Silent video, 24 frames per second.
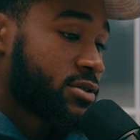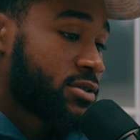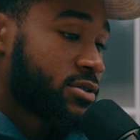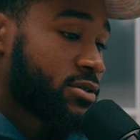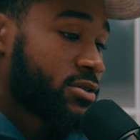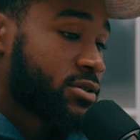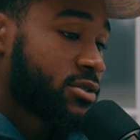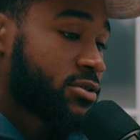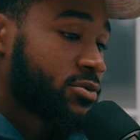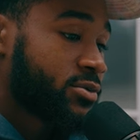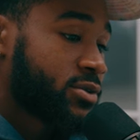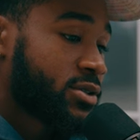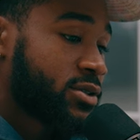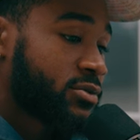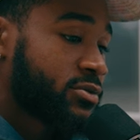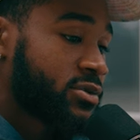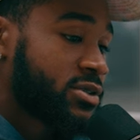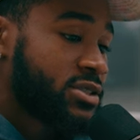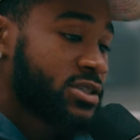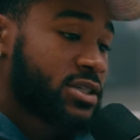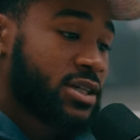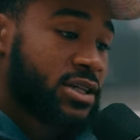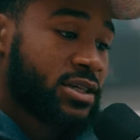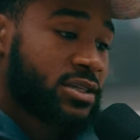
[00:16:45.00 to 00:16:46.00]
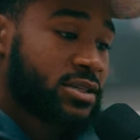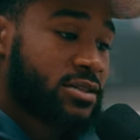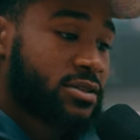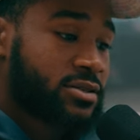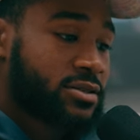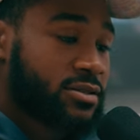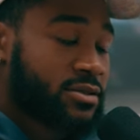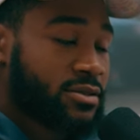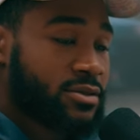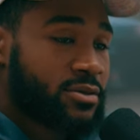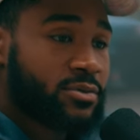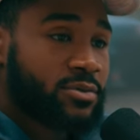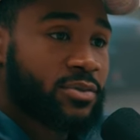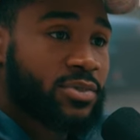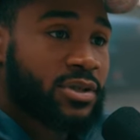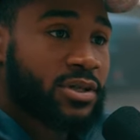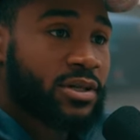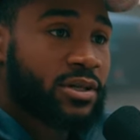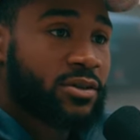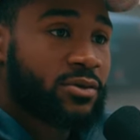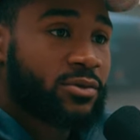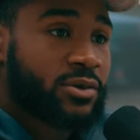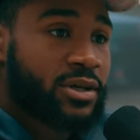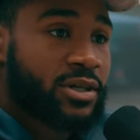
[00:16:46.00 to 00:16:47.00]
just with, with Jaylen
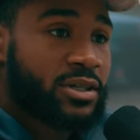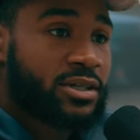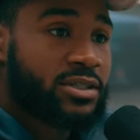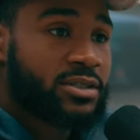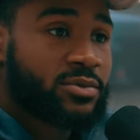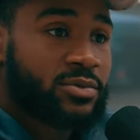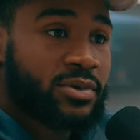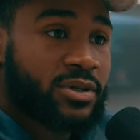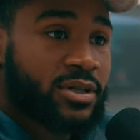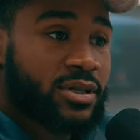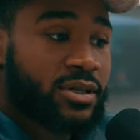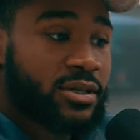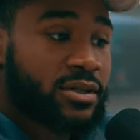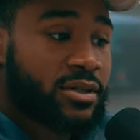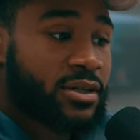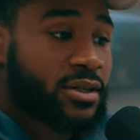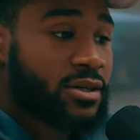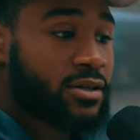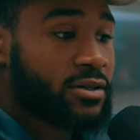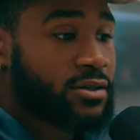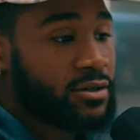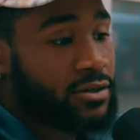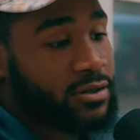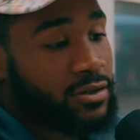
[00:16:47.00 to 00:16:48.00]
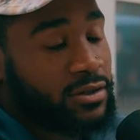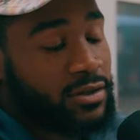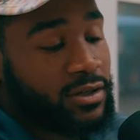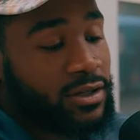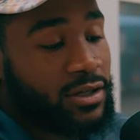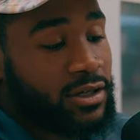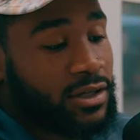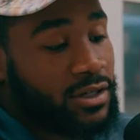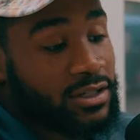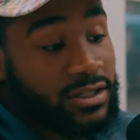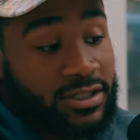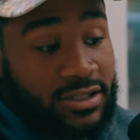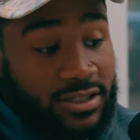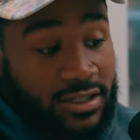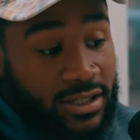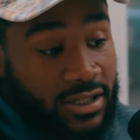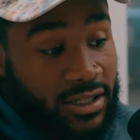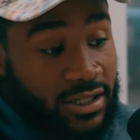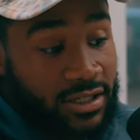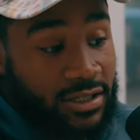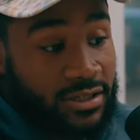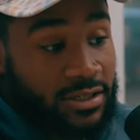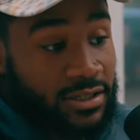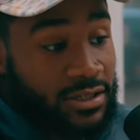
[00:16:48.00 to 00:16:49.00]
playing the way he's playing, like, he
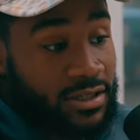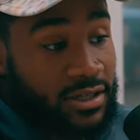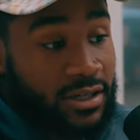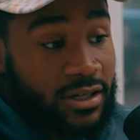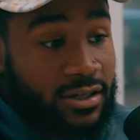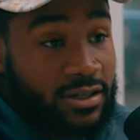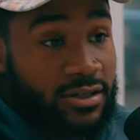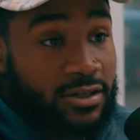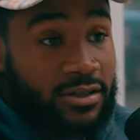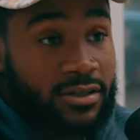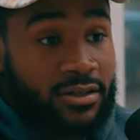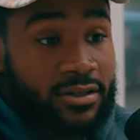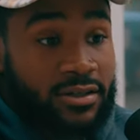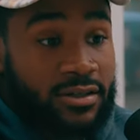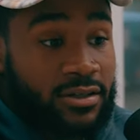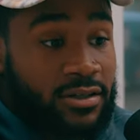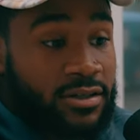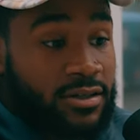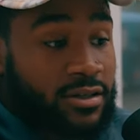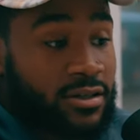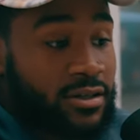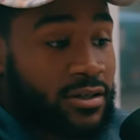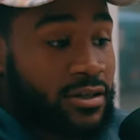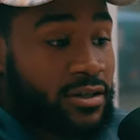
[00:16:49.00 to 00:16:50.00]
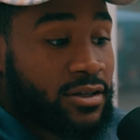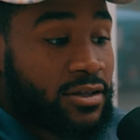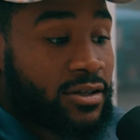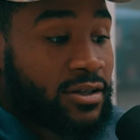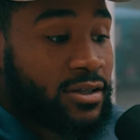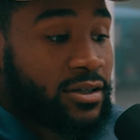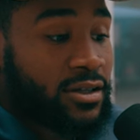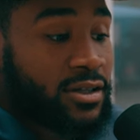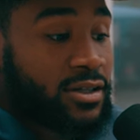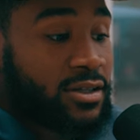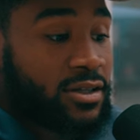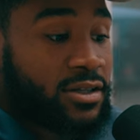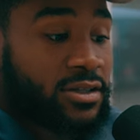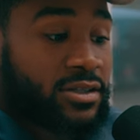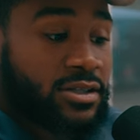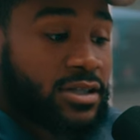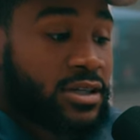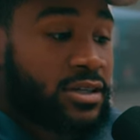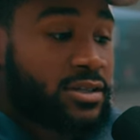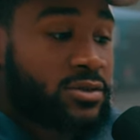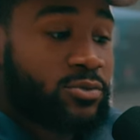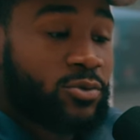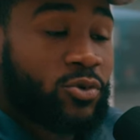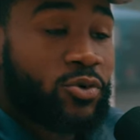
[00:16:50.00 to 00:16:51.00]
understands It, it
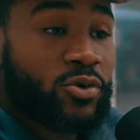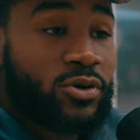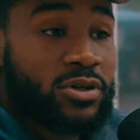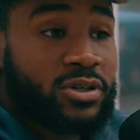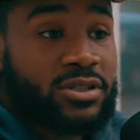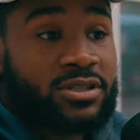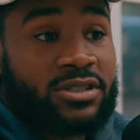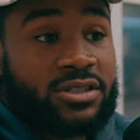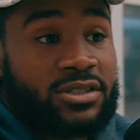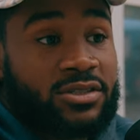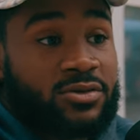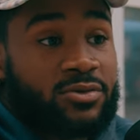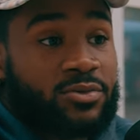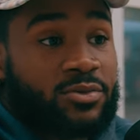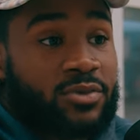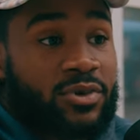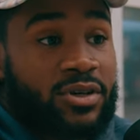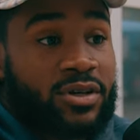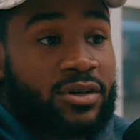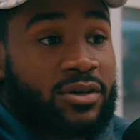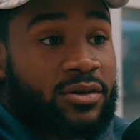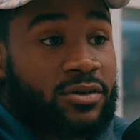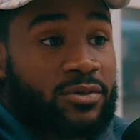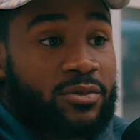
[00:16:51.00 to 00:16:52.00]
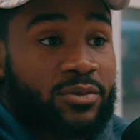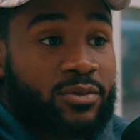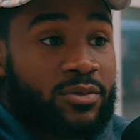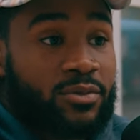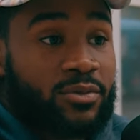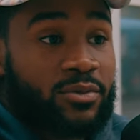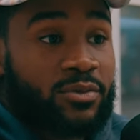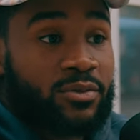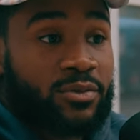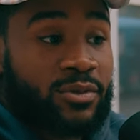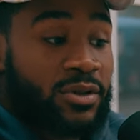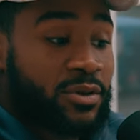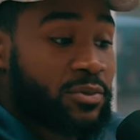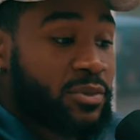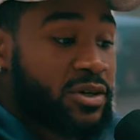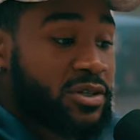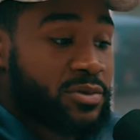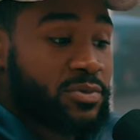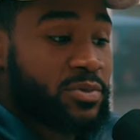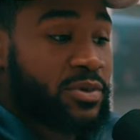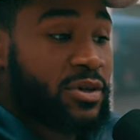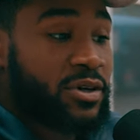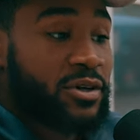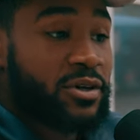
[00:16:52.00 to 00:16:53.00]
takes more than just being the
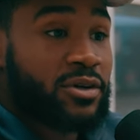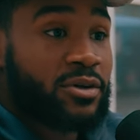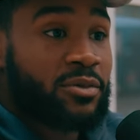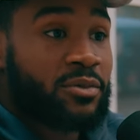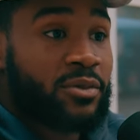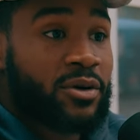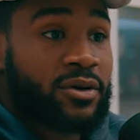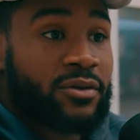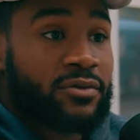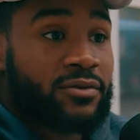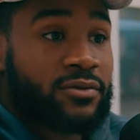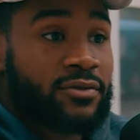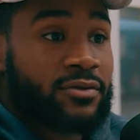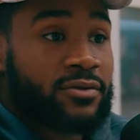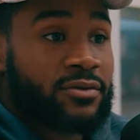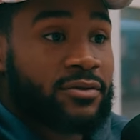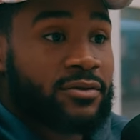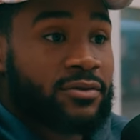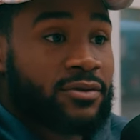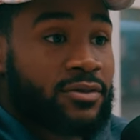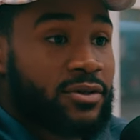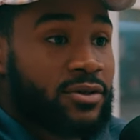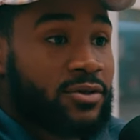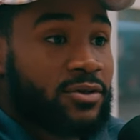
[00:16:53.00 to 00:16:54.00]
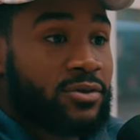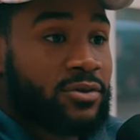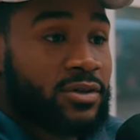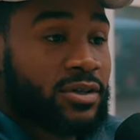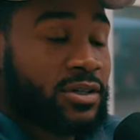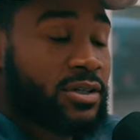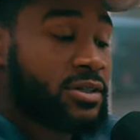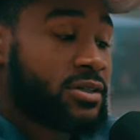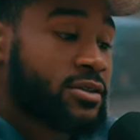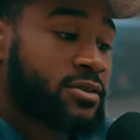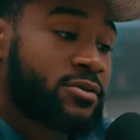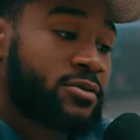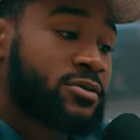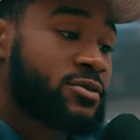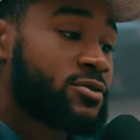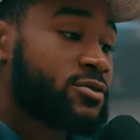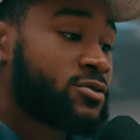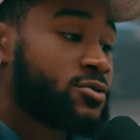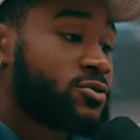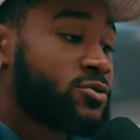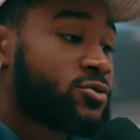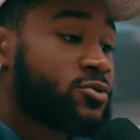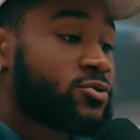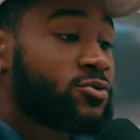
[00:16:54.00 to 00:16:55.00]
best player in the month, you know. It,
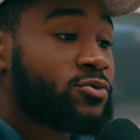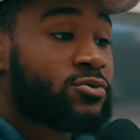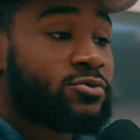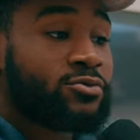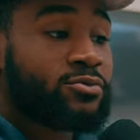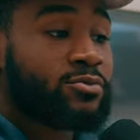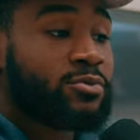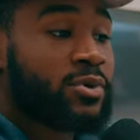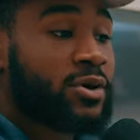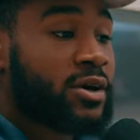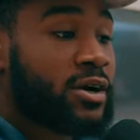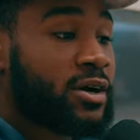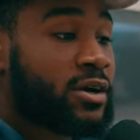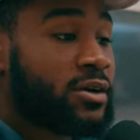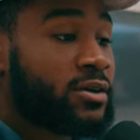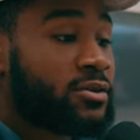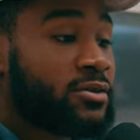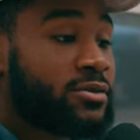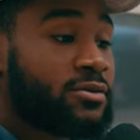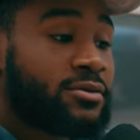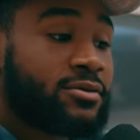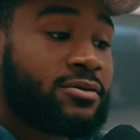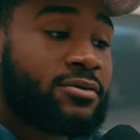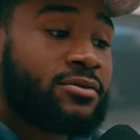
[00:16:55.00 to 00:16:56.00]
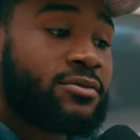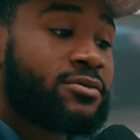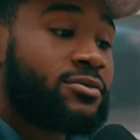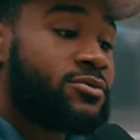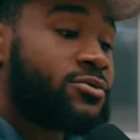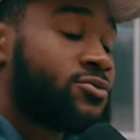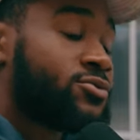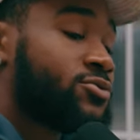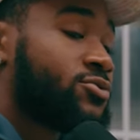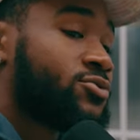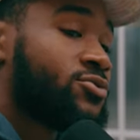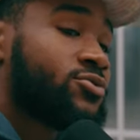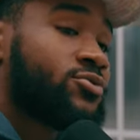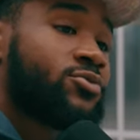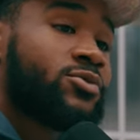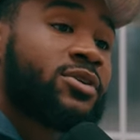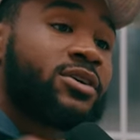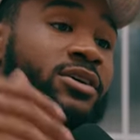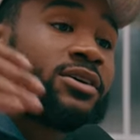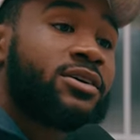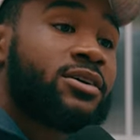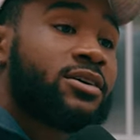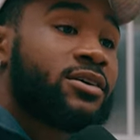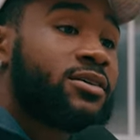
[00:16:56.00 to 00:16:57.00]
there's probably
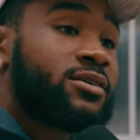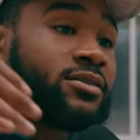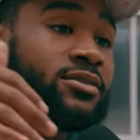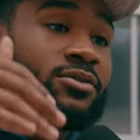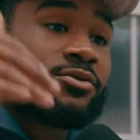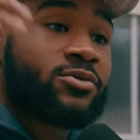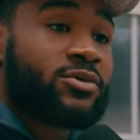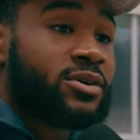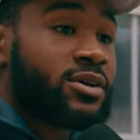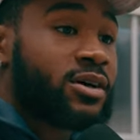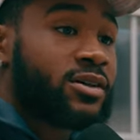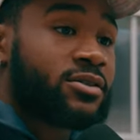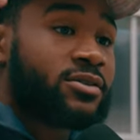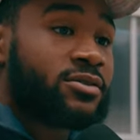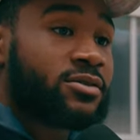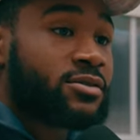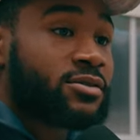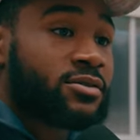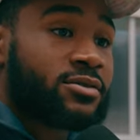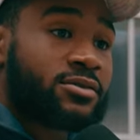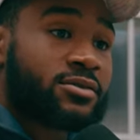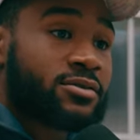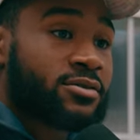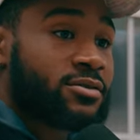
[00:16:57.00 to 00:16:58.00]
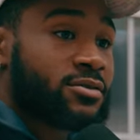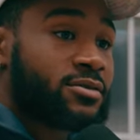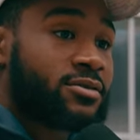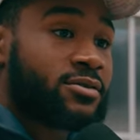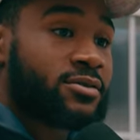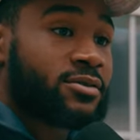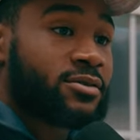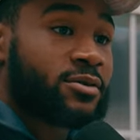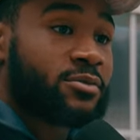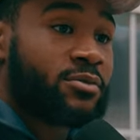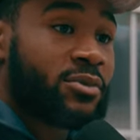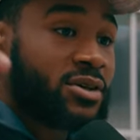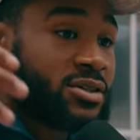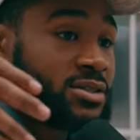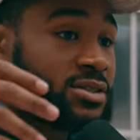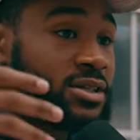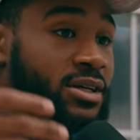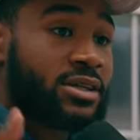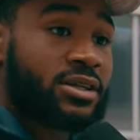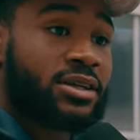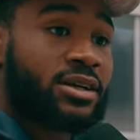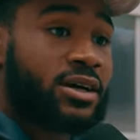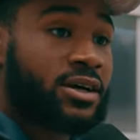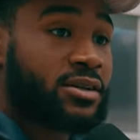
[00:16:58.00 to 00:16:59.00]
three three other months that
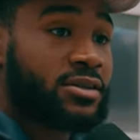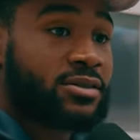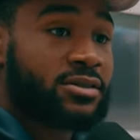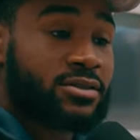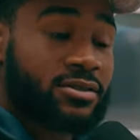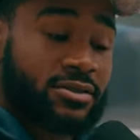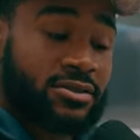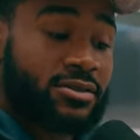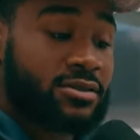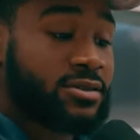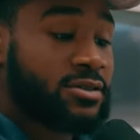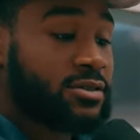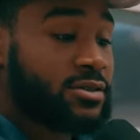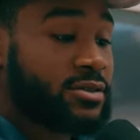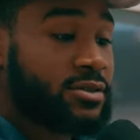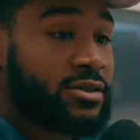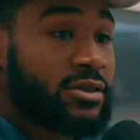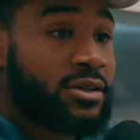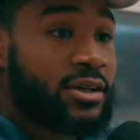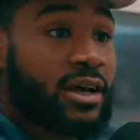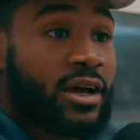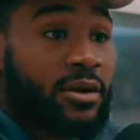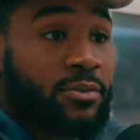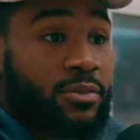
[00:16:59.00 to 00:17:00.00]
he gotta he gotta